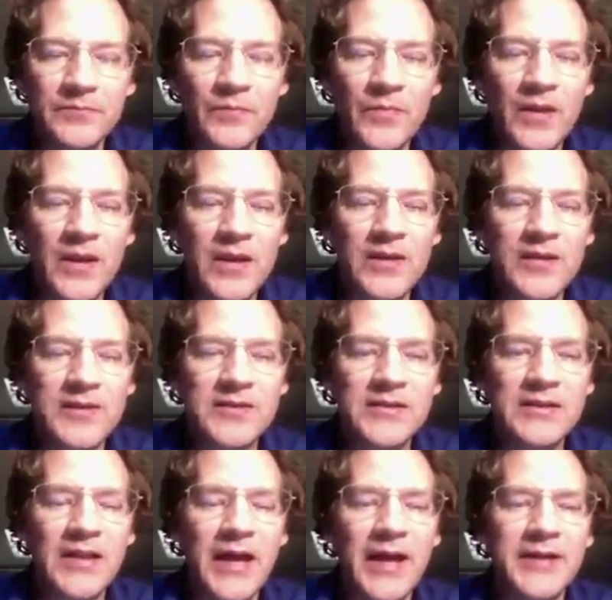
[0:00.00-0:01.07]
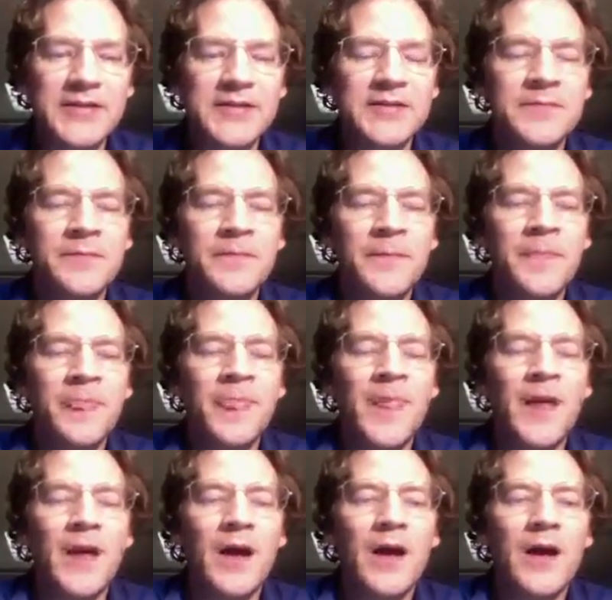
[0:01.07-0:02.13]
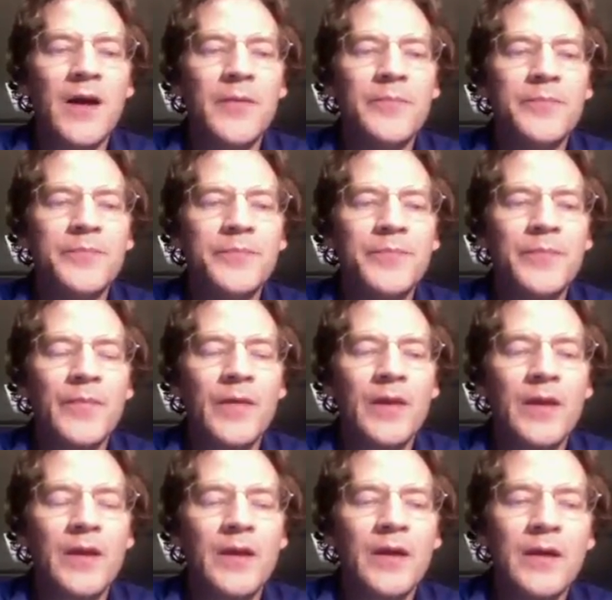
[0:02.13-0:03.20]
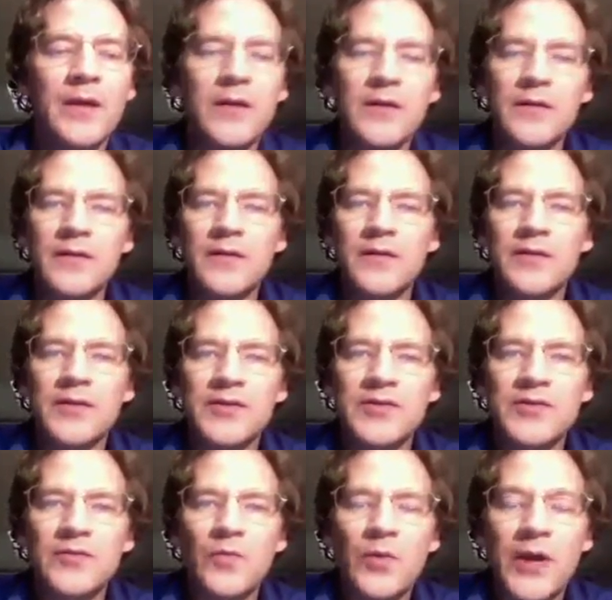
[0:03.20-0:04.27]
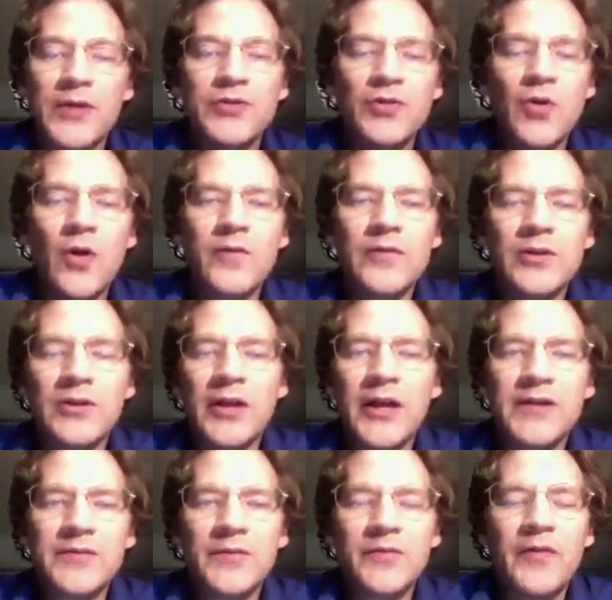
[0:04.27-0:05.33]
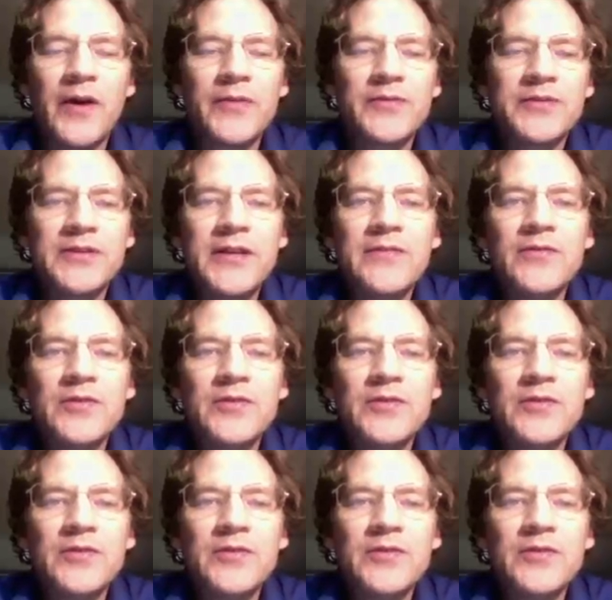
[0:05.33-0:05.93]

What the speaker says: In this class, when I took over the class from Father Stephen, the